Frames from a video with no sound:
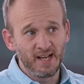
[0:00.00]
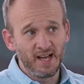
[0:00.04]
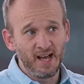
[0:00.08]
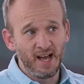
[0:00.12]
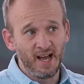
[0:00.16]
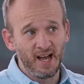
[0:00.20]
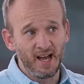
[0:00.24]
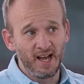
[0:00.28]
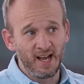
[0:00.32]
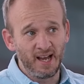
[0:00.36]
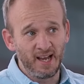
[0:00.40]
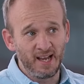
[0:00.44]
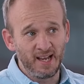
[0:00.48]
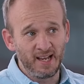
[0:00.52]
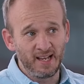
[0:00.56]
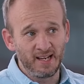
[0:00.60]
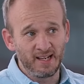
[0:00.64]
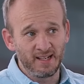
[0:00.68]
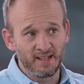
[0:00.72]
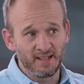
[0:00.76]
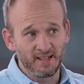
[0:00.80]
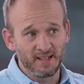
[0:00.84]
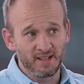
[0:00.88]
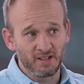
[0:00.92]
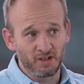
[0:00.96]
uh,
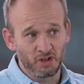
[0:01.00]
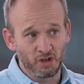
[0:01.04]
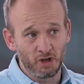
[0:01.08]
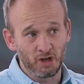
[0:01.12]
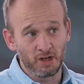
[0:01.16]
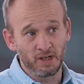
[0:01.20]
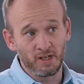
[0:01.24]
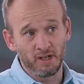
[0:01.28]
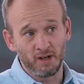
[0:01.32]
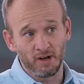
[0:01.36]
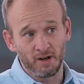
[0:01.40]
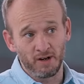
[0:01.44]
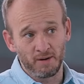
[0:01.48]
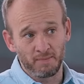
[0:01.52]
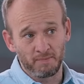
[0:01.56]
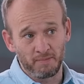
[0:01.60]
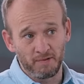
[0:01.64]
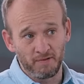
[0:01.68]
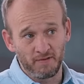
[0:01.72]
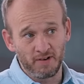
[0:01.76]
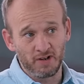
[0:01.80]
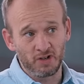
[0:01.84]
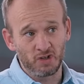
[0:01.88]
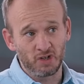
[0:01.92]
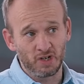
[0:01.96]
in, certainly on a
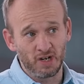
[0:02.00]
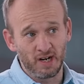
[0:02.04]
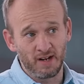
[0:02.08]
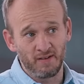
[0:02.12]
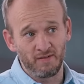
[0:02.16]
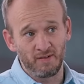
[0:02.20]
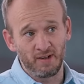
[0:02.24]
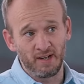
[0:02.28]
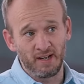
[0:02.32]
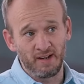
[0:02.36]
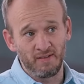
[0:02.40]
provincial level,